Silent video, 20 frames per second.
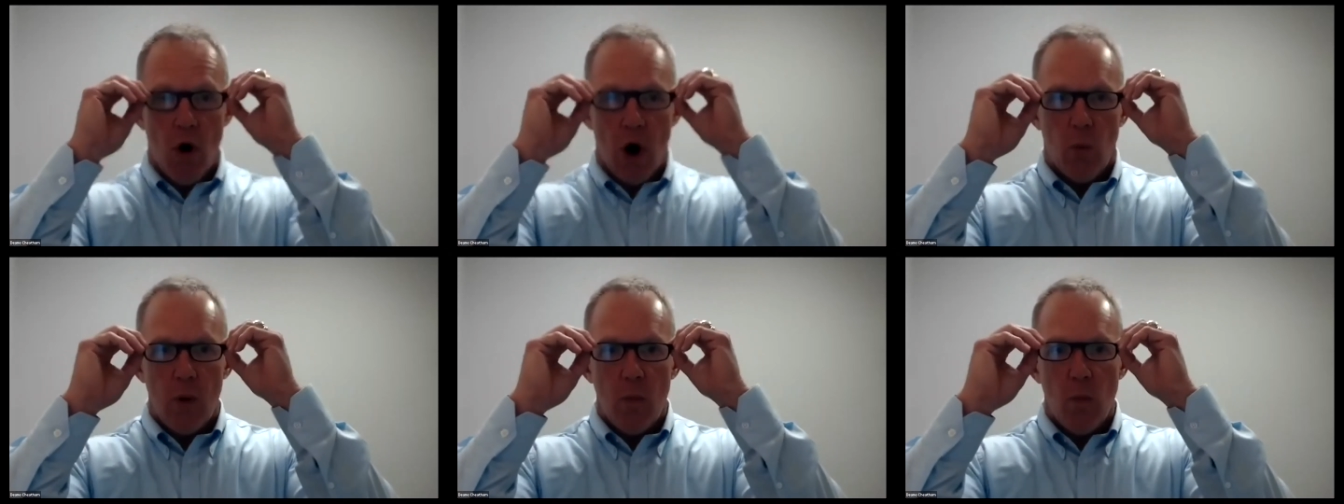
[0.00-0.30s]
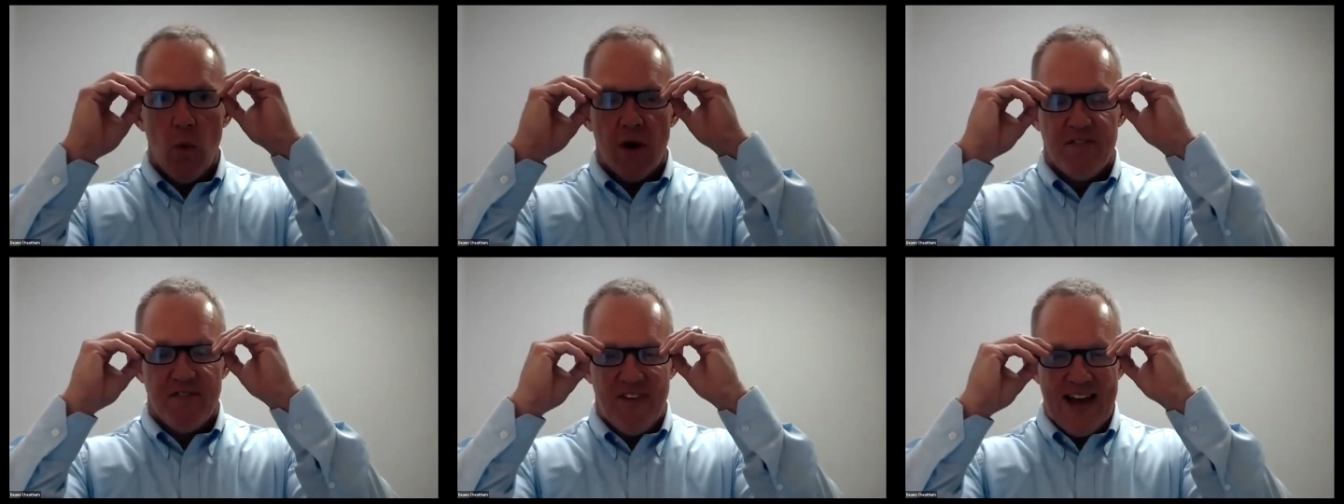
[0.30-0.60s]
We
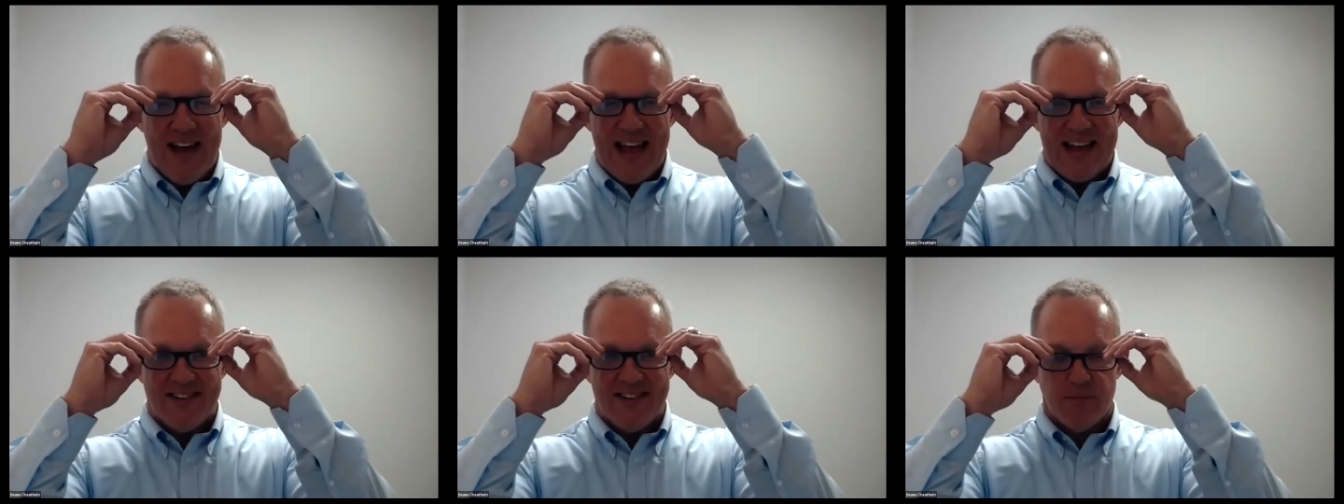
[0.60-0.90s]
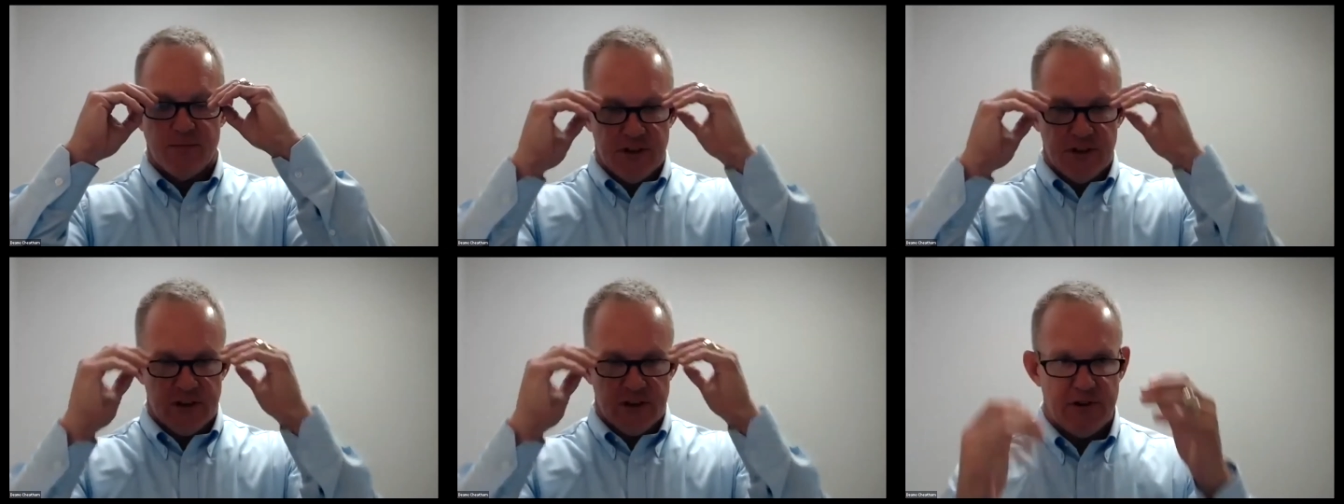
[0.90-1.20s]
want to find some
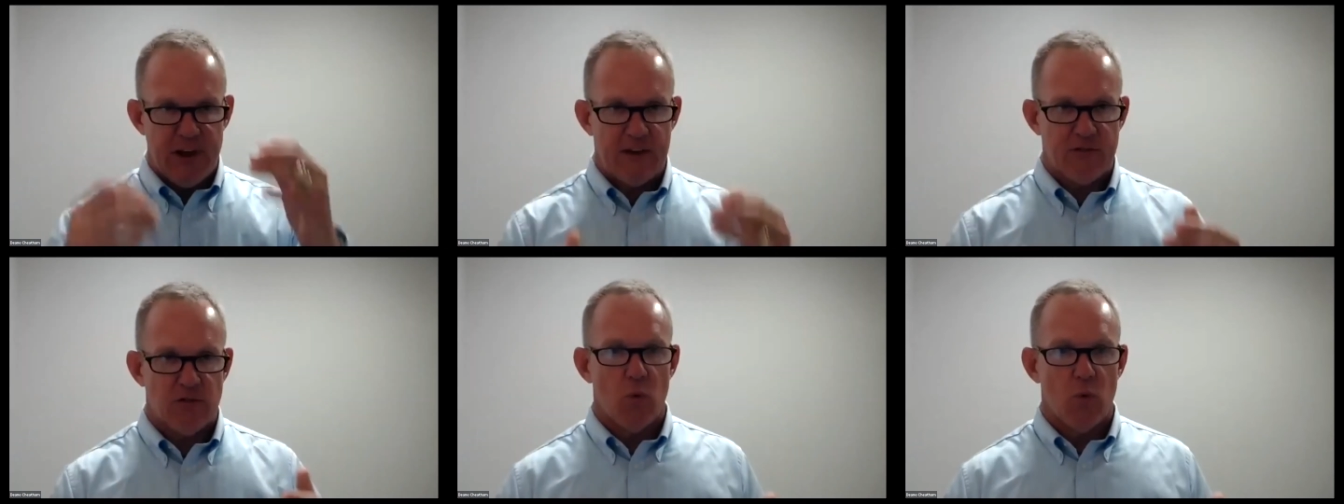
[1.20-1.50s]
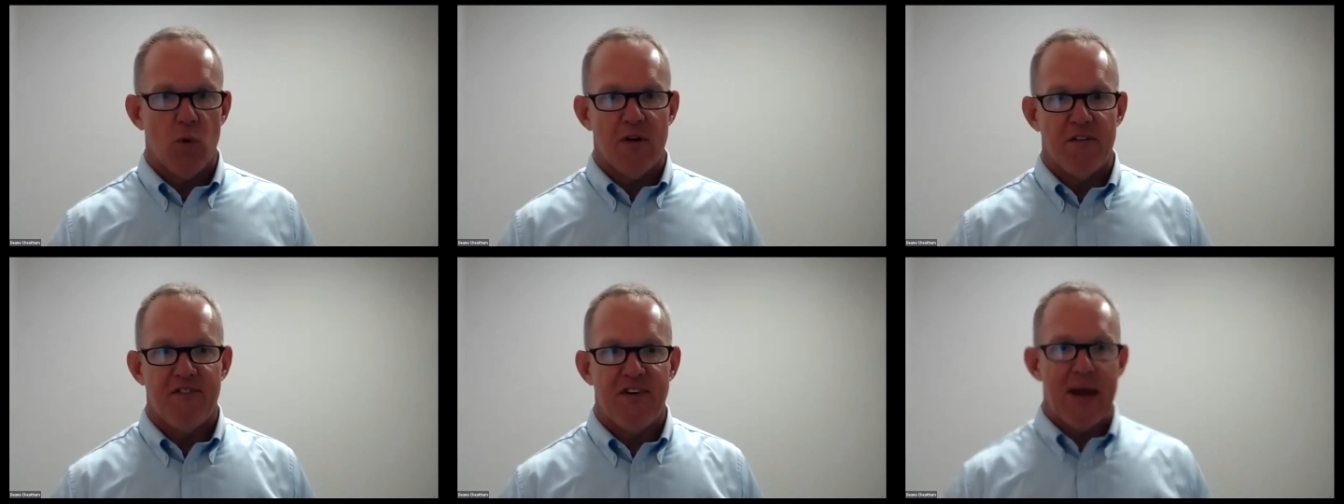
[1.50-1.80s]
success. We
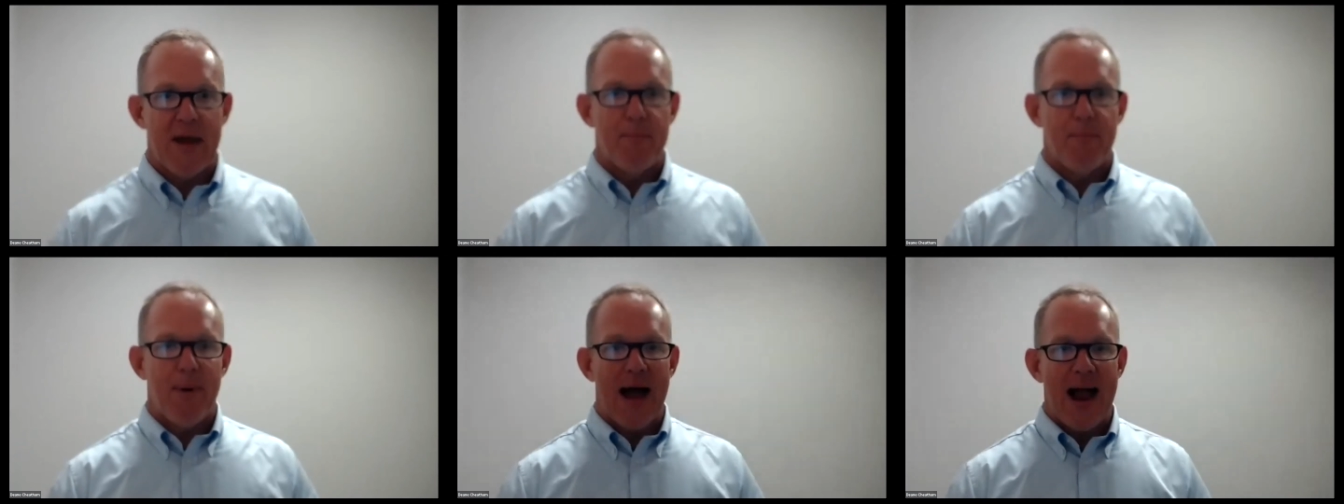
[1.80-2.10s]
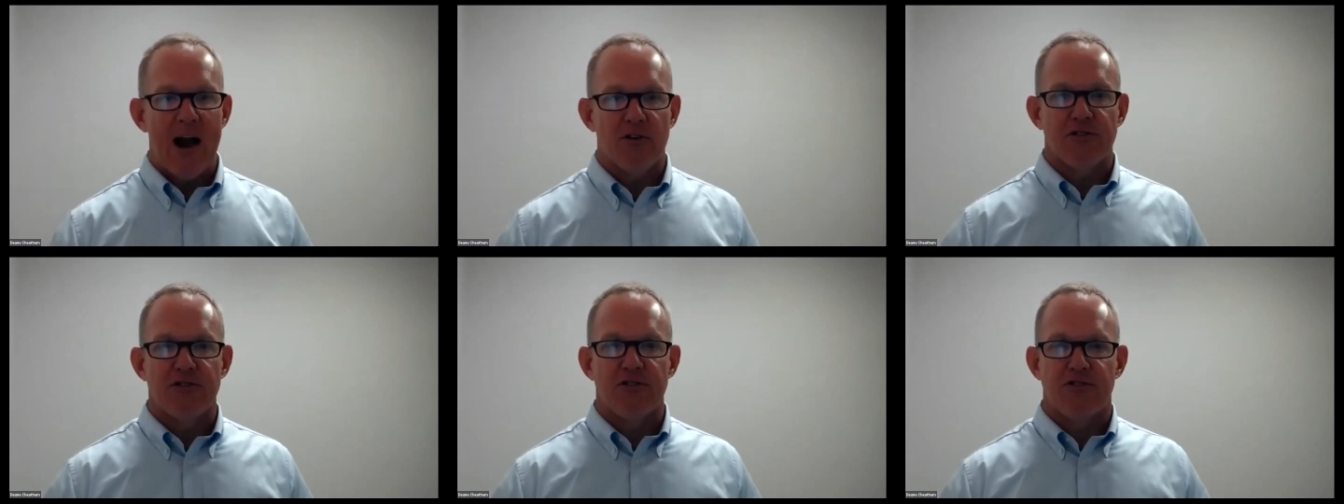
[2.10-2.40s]
want to find
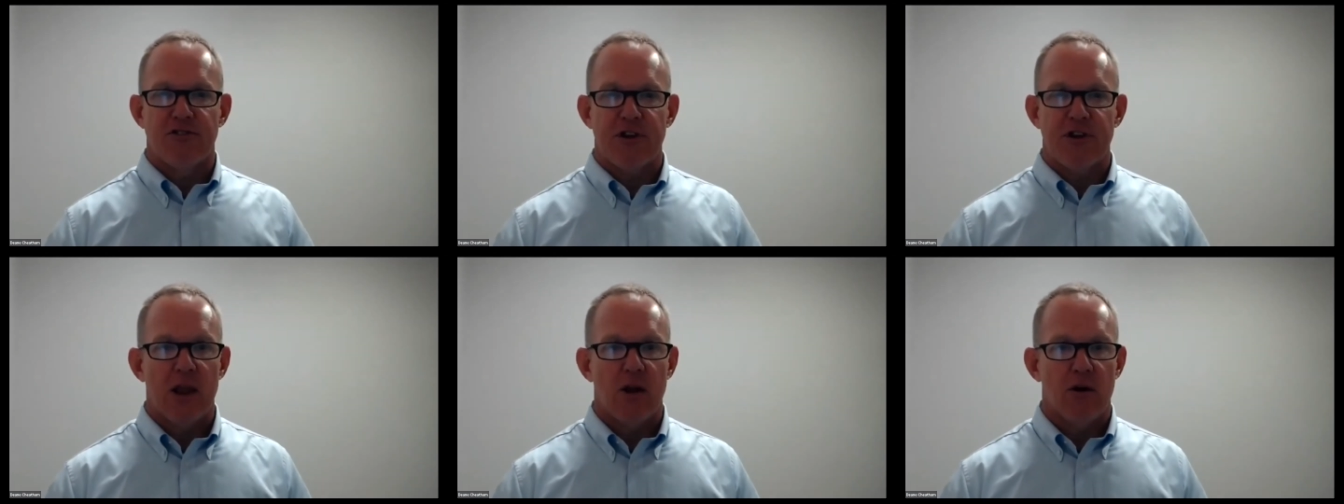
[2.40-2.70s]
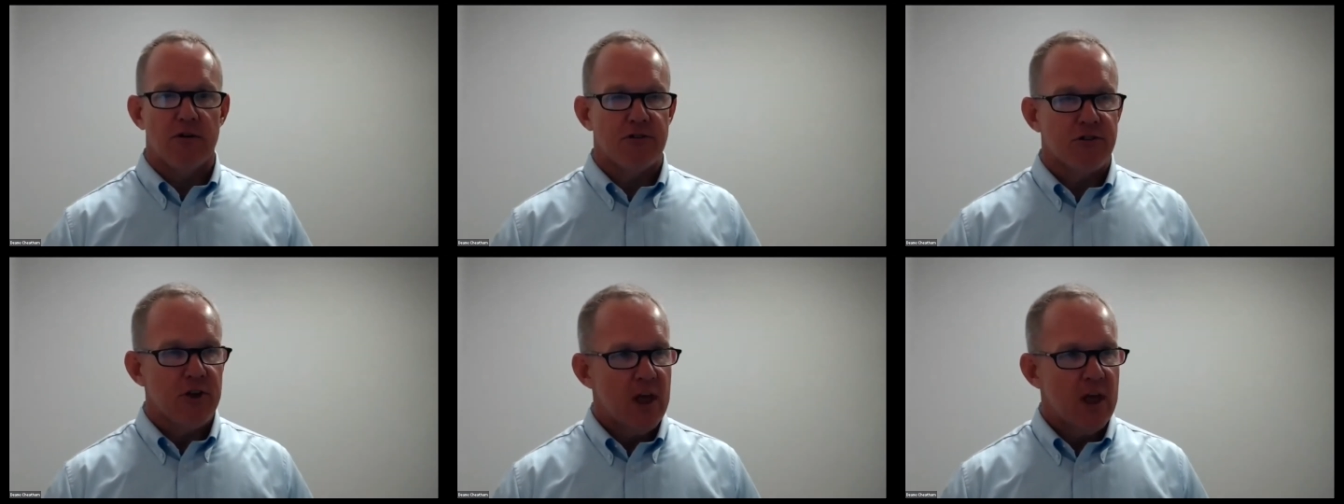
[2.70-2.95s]
buyers and sellers.